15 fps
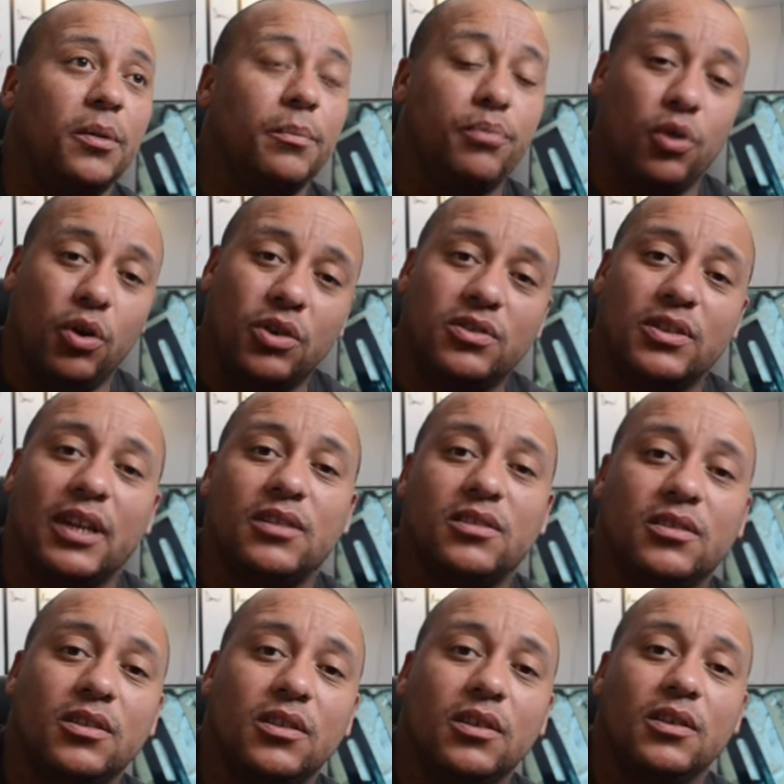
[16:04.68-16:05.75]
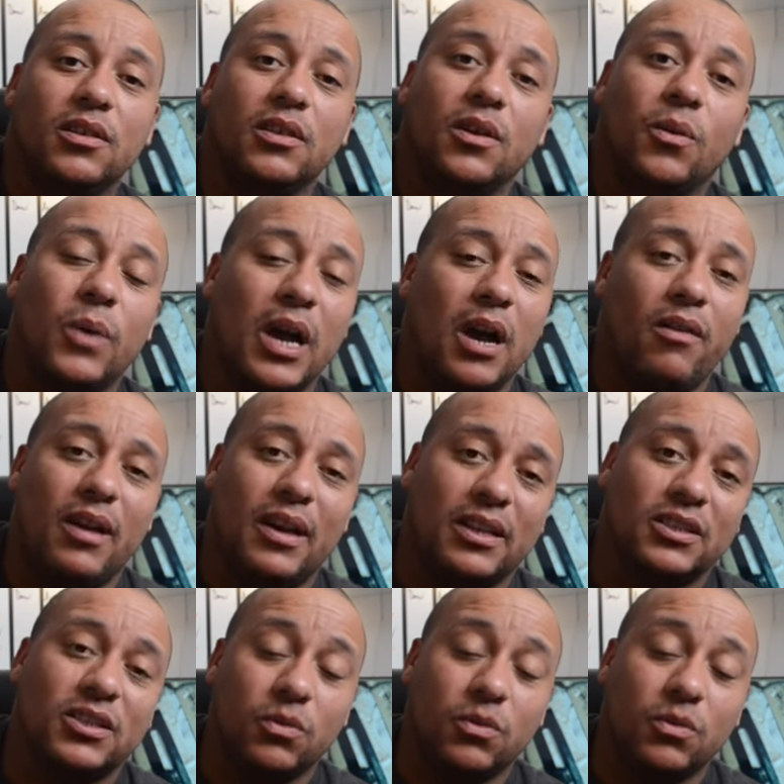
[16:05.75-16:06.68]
process, whereas